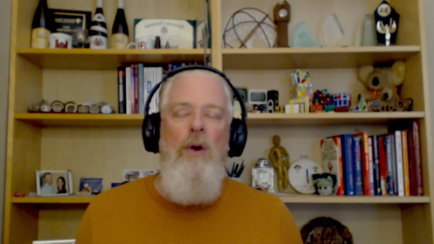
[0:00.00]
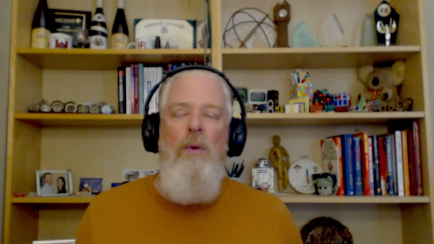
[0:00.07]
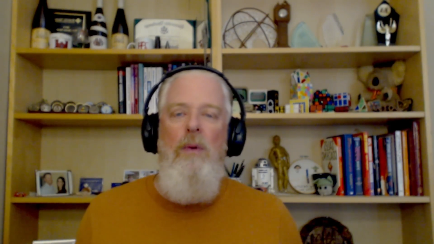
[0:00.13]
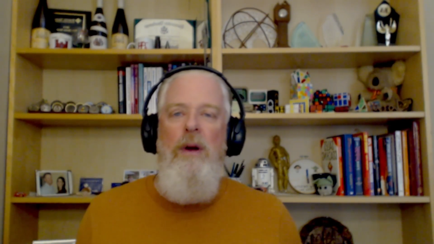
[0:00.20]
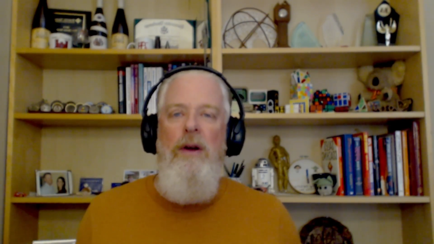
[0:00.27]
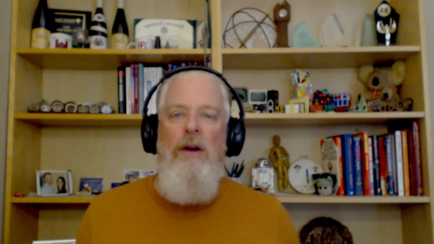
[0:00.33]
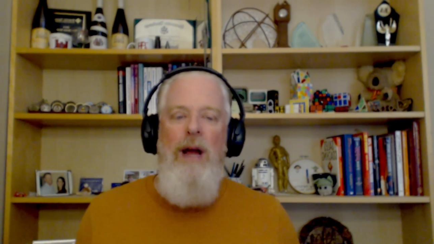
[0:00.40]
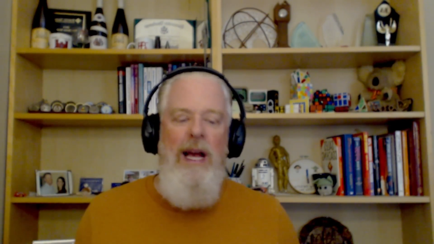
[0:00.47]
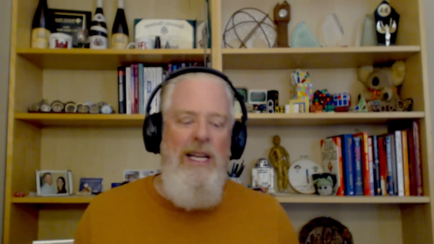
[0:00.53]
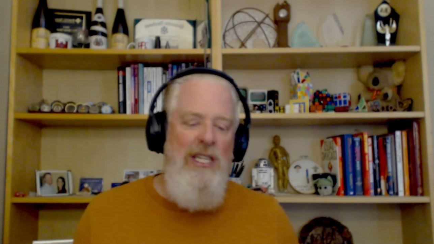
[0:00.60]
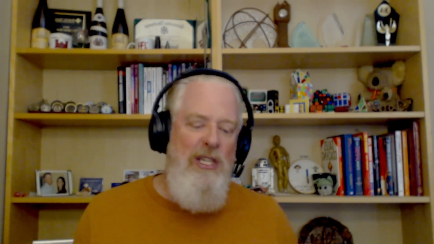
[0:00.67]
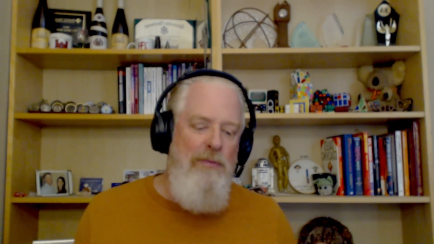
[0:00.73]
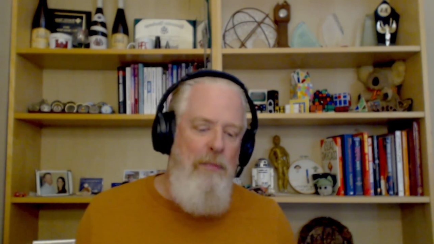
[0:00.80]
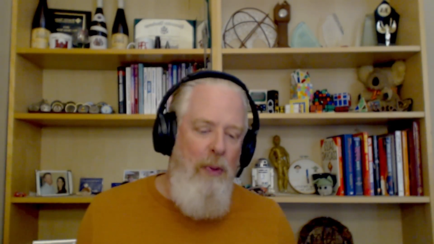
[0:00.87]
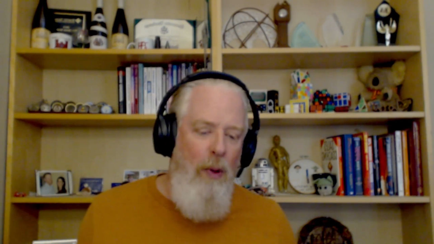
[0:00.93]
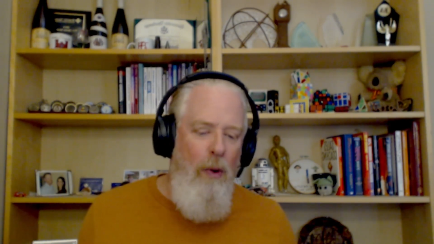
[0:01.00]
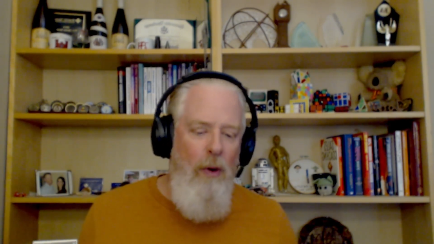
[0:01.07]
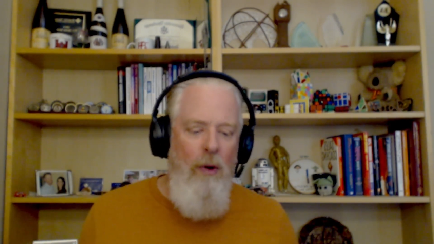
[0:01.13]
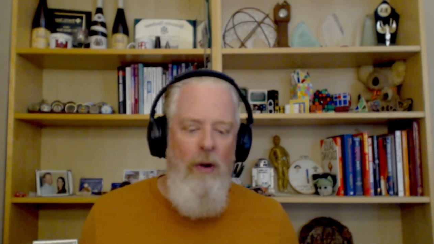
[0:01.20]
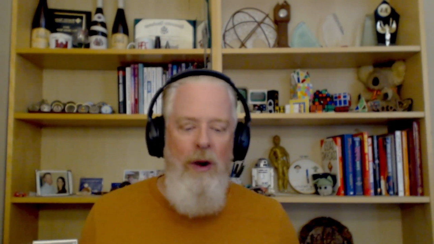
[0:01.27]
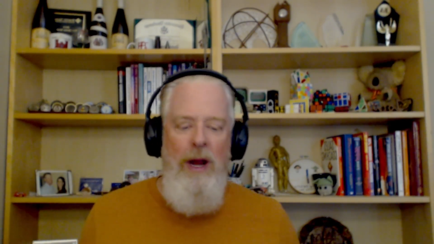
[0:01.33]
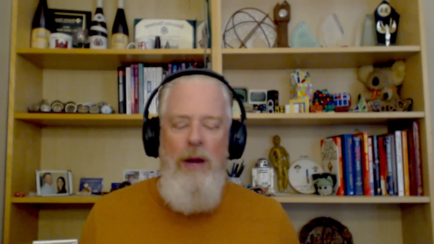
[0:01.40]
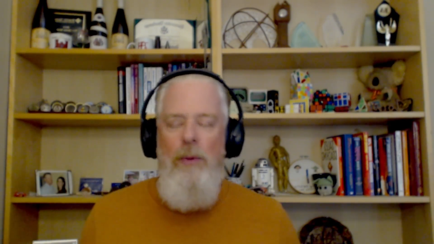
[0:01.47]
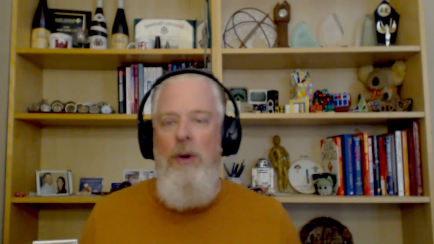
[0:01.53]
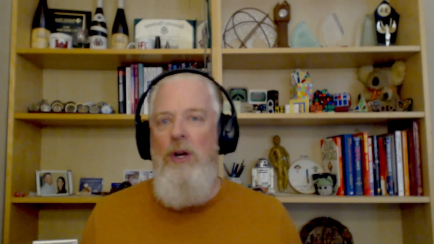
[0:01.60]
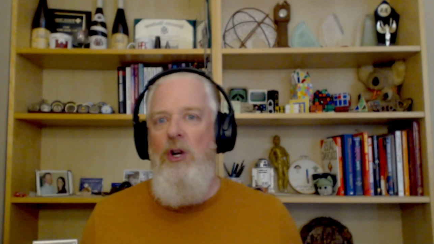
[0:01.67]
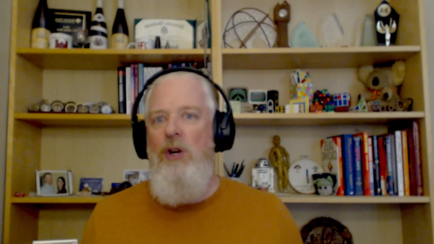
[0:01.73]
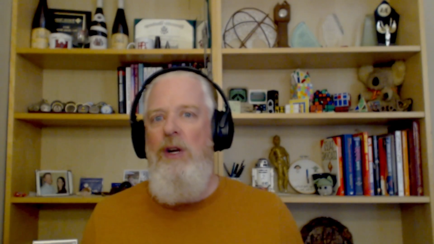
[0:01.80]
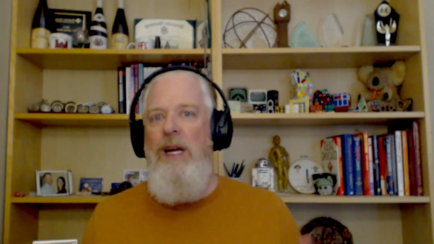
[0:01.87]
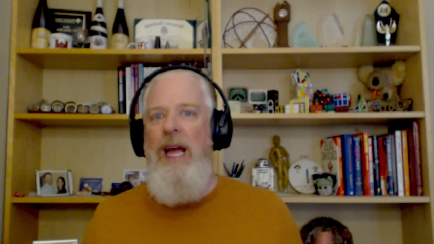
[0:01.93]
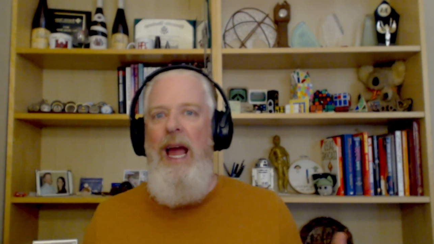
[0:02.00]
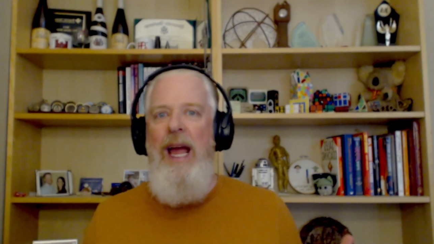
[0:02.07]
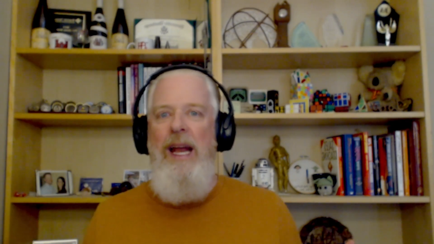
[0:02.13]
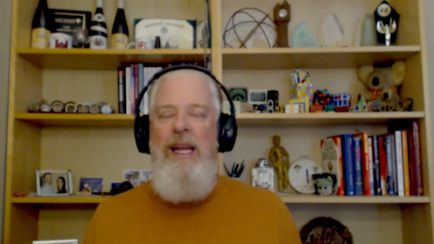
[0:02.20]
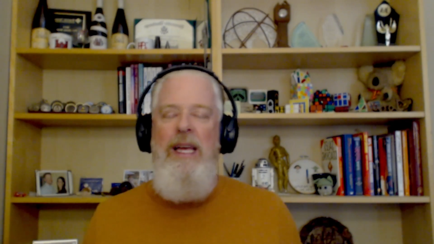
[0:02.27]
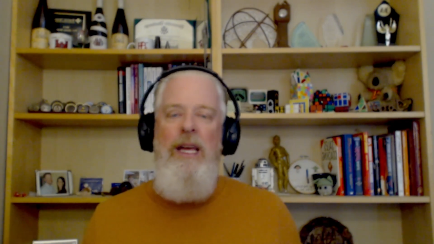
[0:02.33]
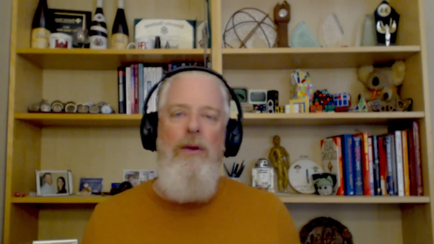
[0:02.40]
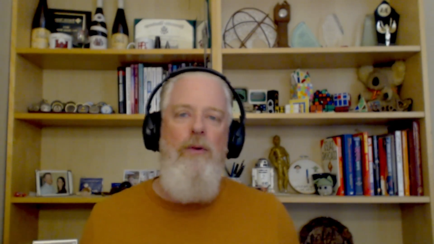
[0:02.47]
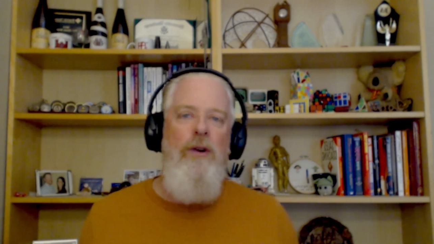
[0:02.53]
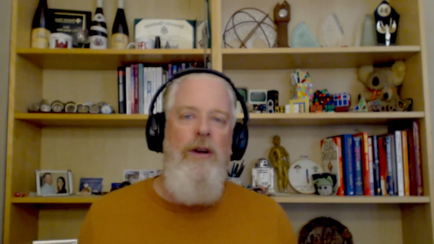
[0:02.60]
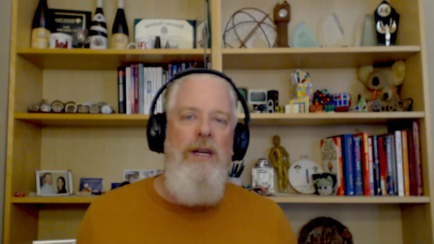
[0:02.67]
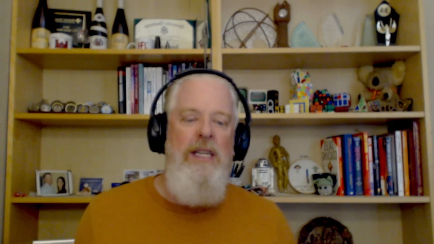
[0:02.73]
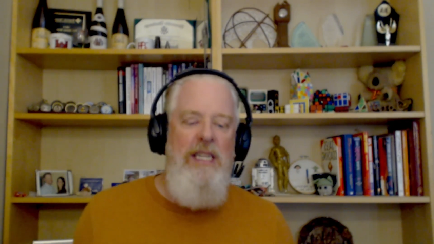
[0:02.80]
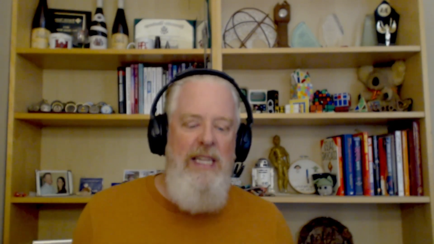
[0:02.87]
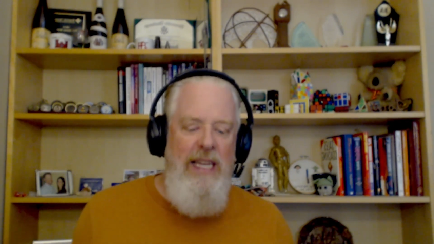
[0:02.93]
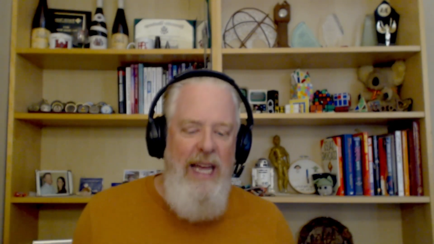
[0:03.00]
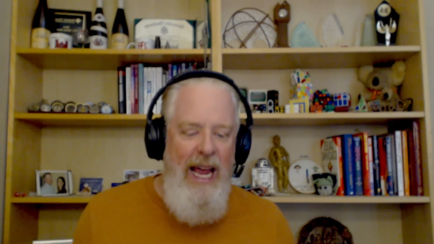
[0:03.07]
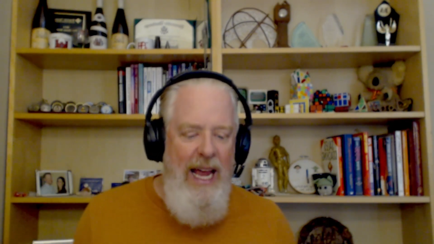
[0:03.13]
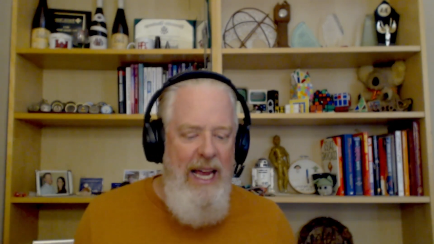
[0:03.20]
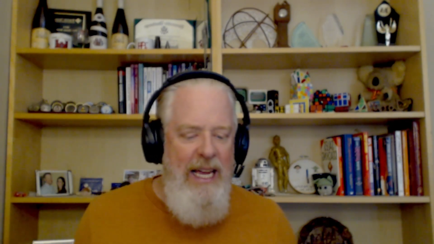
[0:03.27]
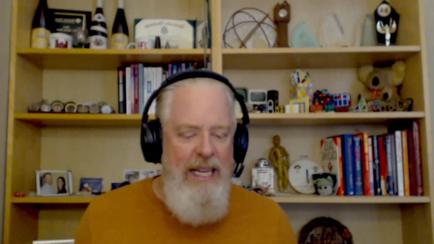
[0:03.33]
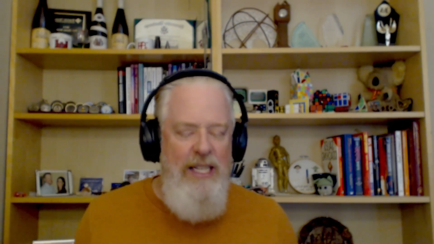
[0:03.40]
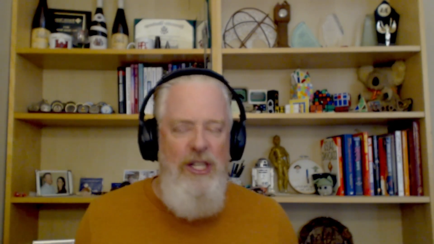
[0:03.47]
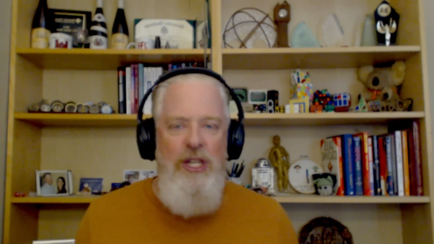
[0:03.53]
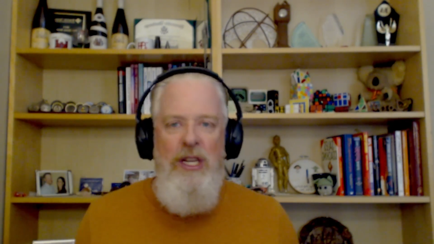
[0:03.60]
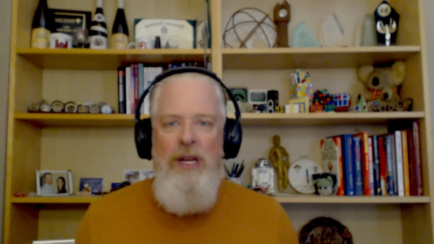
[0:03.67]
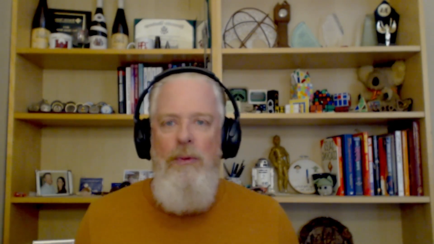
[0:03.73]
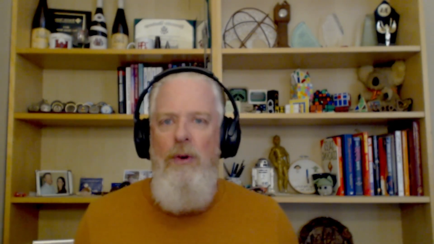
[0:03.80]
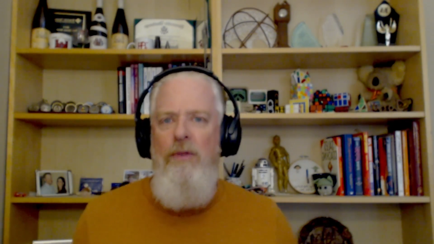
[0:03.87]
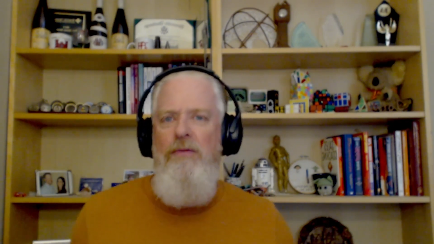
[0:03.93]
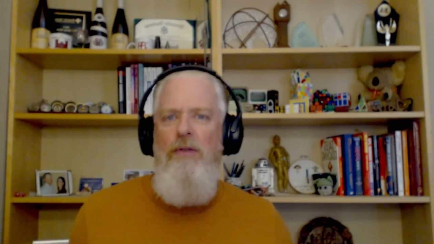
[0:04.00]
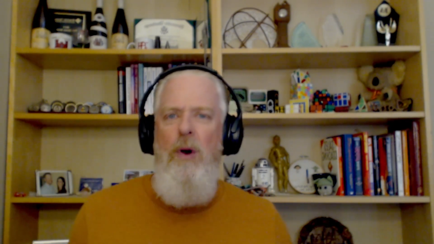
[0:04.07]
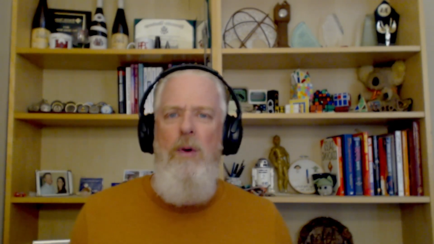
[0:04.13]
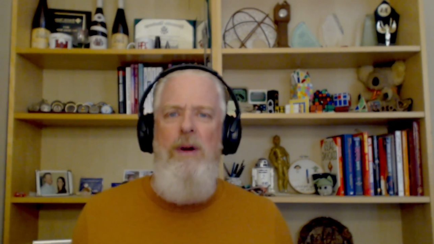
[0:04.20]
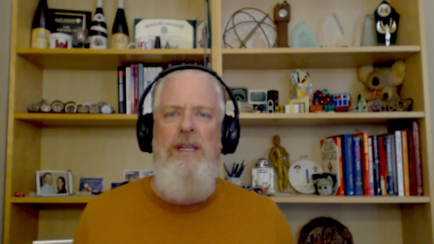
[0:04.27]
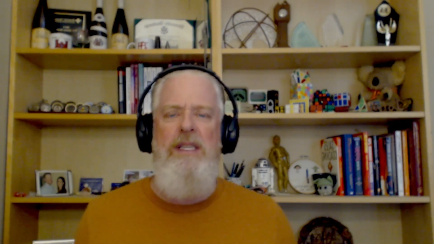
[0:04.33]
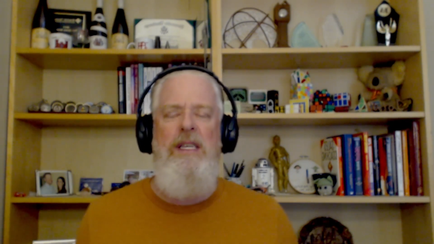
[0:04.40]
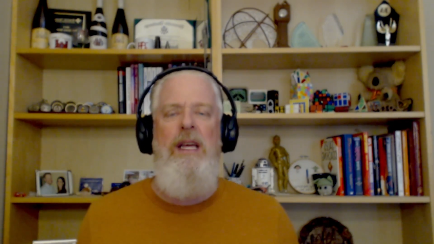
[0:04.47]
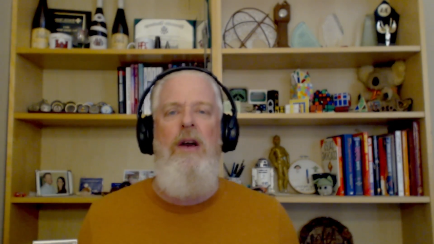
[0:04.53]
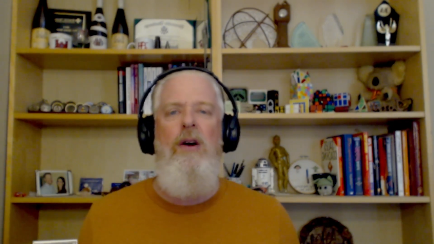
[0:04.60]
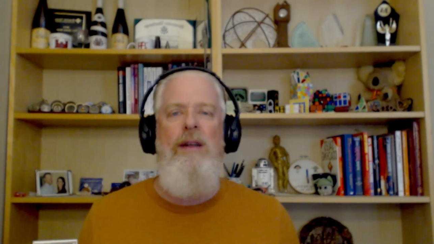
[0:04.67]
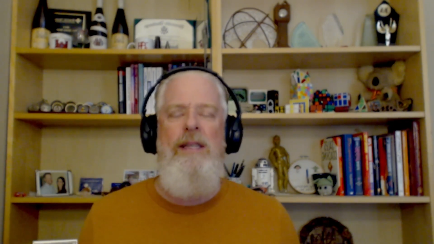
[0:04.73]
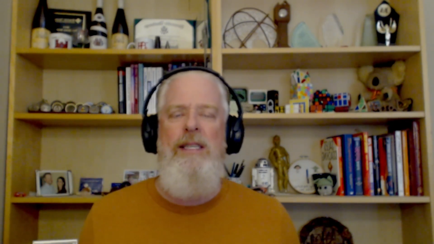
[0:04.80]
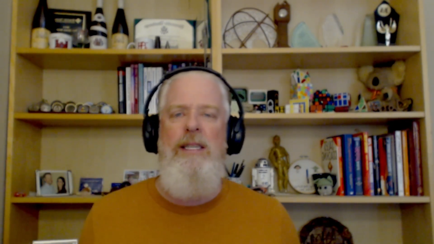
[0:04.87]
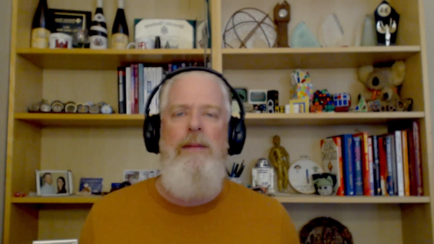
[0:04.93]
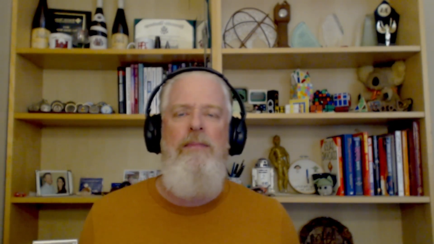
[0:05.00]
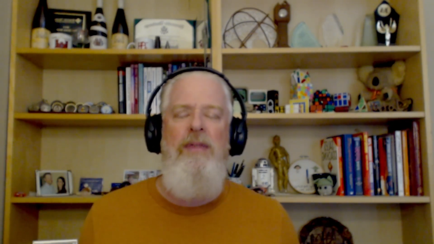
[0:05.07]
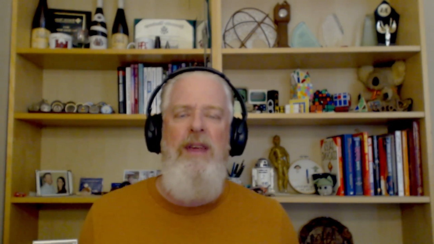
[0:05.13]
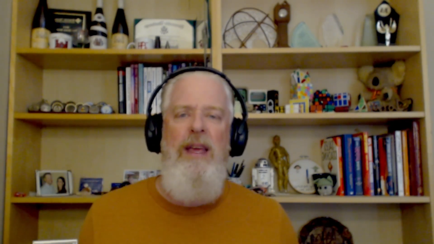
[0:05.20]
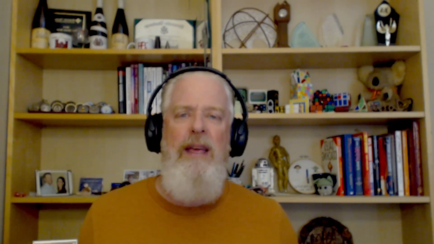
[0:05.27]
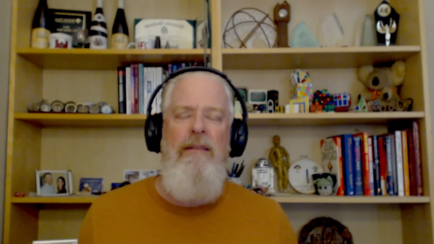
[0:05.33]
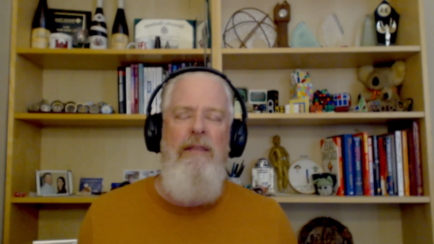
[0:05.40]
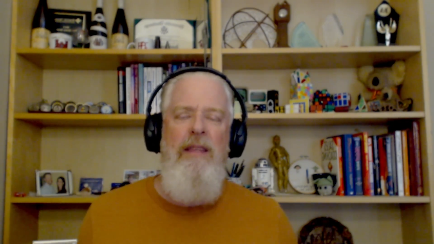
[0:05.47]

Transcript: we're exploring, we're creating, we're engaging, we're focusing on something.